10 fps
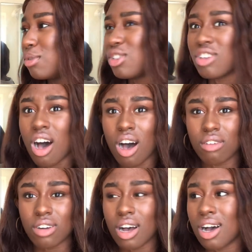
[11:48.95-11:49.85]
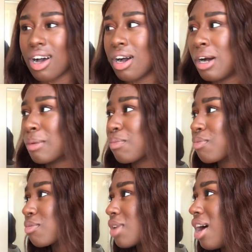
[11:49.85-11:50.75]
Zara,
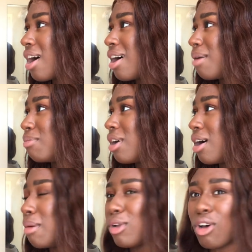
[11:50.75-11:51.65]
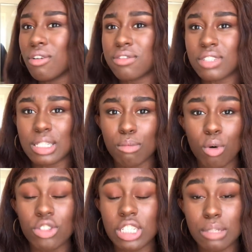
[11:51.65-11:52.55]
a lot of
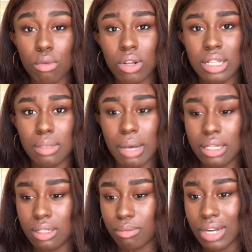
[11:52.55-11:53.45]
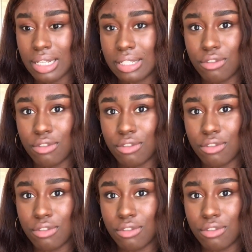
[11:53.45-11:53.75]
small, just small independent brands.